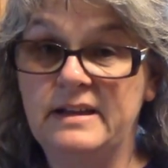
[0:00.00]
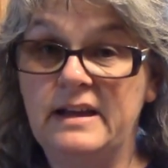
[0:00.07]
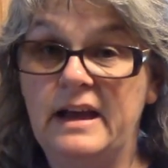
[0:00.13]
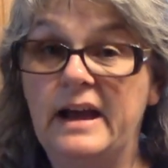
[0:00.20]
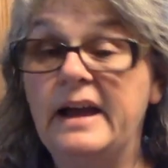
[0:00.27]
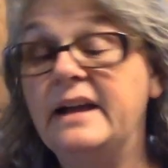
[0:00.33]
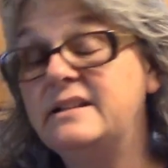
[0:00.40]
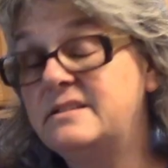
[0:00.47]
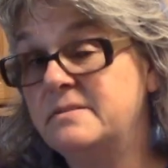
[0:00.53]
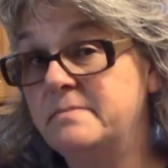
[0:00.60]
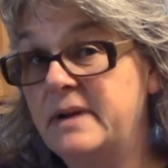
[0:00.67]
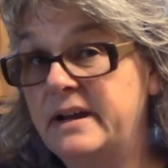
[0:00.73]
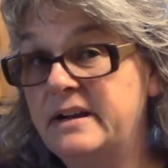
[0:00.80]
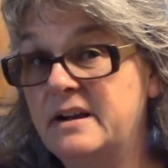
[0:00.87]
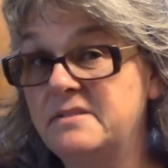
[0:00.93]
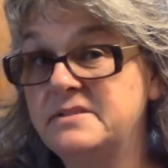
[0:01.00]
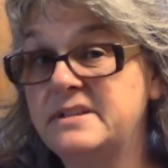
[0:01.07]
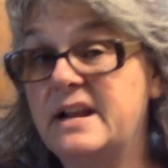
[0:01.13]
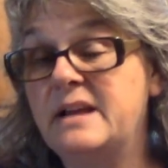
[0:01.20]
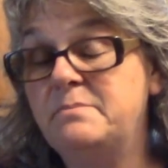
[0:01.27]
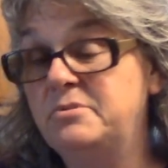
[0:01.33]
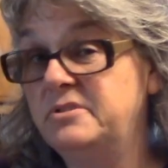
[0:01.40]
I had tomatoes that
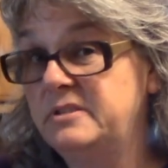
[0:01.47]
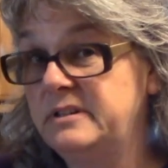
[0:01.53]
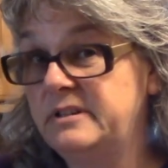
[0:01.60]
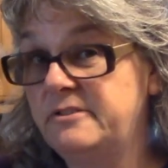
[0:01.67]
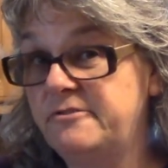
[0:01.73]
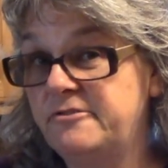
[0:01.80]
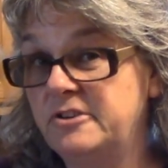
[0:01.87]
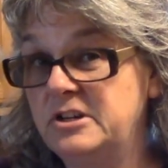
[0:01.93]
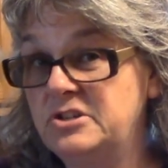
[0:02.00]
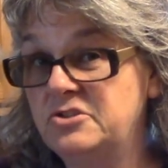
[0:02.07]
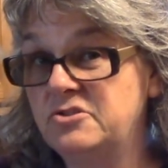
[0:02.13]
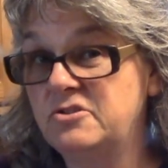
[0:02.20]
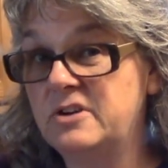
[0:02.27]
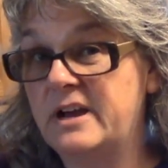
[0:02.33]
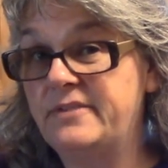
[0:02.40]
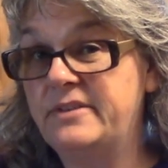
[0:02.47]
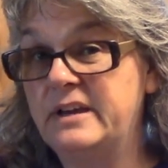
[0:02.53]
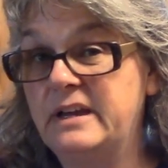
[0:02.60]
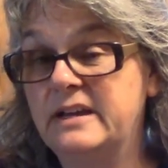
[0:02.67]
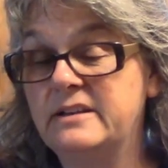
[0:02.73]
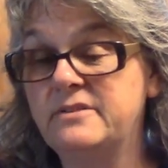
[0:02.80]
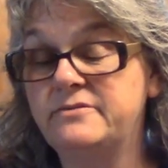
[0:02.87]
I'd put in the freezer at the
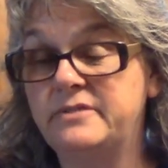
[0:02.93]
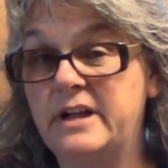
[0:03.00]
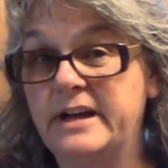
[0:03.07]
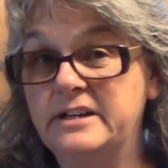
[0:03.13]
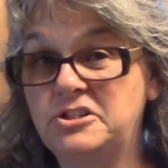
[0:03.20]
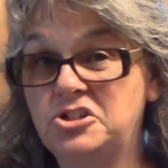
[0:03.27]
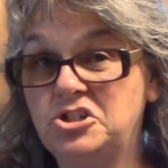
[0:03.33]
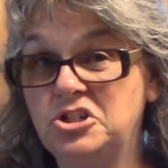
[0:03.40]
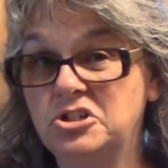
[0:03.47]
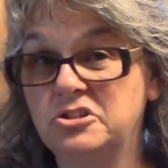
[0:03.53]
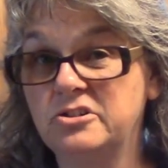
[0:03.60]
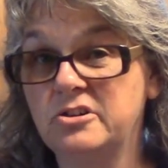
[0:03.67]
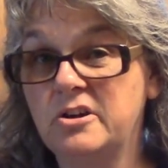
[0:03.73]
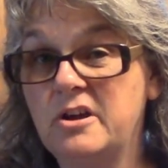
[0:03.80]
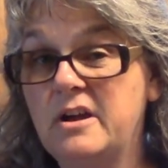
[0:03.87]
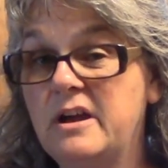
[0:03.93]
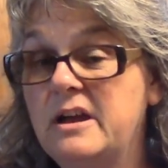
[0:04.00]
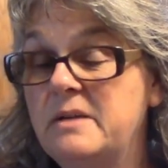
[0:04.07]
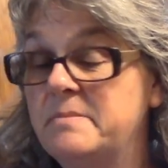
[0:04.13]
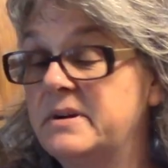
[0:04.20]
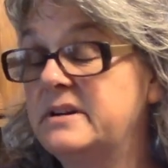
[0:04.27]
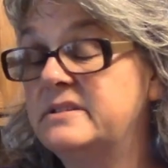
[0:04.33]
end of last year
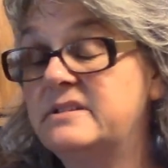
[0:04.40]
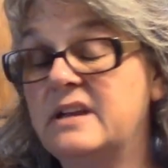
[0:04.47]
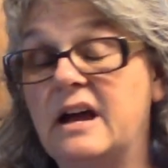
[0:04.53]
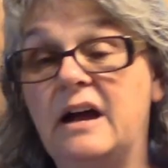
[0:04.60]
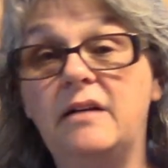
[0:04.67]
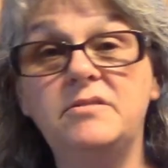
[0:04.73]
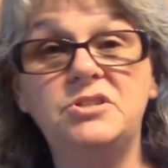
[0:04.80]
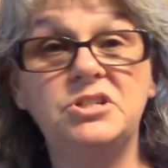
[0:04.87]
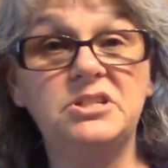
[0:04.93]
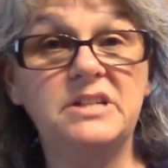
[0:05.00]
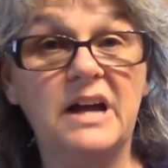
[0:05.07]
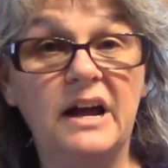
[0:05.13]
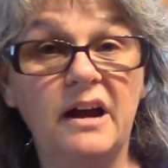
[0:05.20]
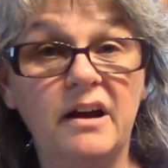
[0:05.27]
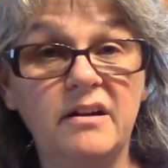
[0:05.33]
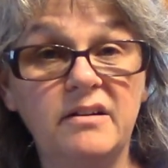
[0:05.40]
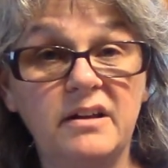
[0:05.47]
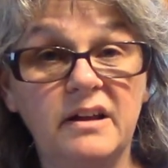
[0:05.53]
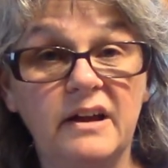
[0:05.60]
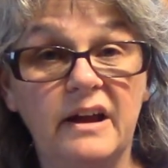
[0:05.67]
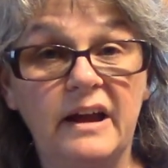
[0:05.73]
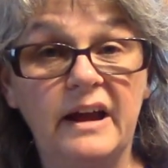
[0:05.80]
because I was just tired
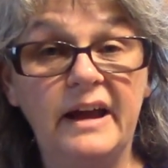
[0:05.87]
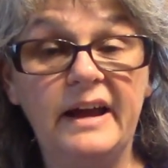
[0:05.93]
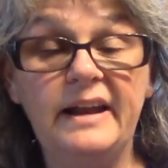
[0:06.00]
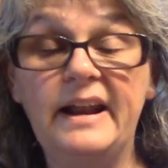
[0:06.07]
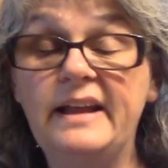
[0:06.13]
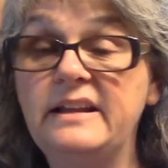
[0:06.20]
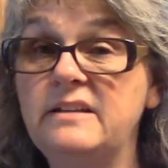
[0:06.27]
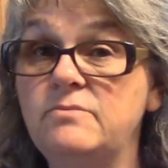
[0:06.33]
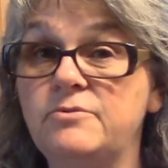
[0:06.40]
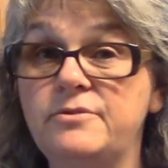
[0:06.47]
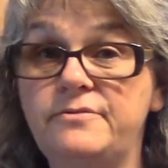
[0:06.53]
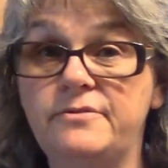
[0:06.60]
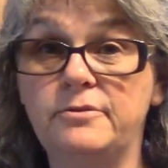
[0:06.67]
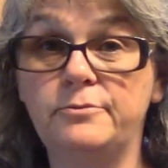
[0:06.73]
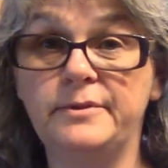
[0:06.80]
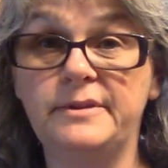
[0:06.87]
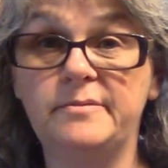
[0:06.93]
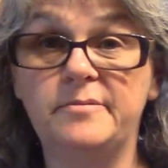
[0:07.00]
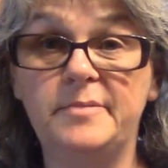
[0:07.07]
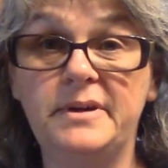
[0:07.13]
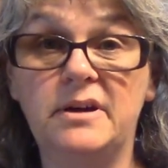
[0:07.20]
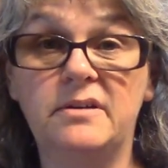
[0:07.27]
and I didn't want to fool with them,
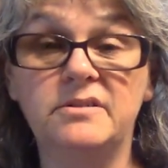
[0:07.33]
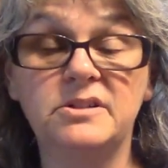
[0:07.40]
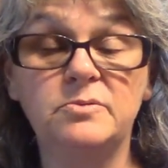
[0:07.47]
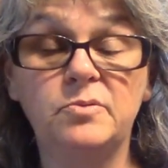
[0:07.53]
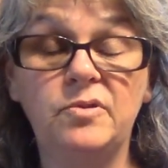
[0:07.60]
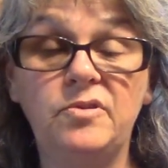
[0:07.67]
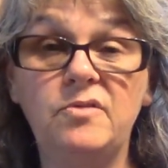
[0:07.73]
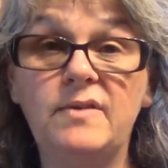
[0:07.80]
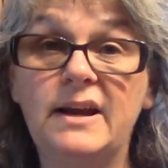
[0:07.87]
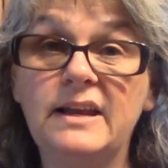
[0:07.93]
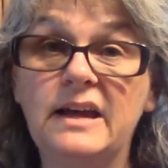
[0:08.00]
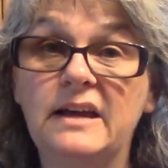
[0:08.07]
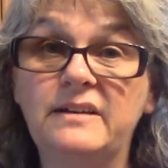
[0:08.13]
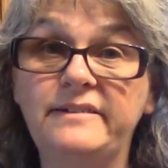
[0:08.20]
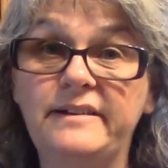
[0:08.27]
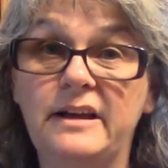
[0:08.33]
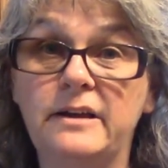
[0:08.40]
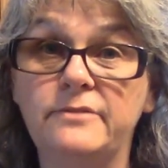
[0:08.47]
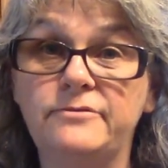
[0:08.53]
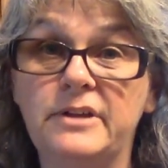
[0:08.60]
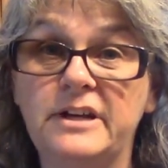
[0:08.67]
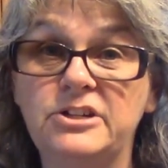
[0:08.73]
to be honest with you. I canned
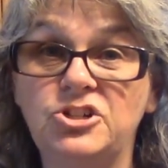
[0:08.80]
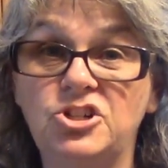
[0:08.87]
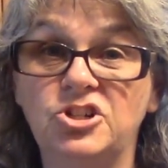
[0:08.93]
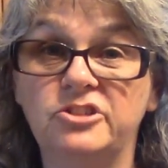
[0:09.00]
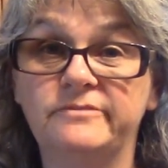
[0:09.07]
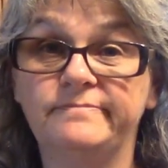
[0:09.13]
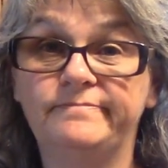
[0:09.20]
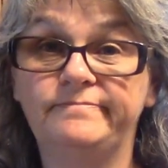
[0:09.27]
enough last year.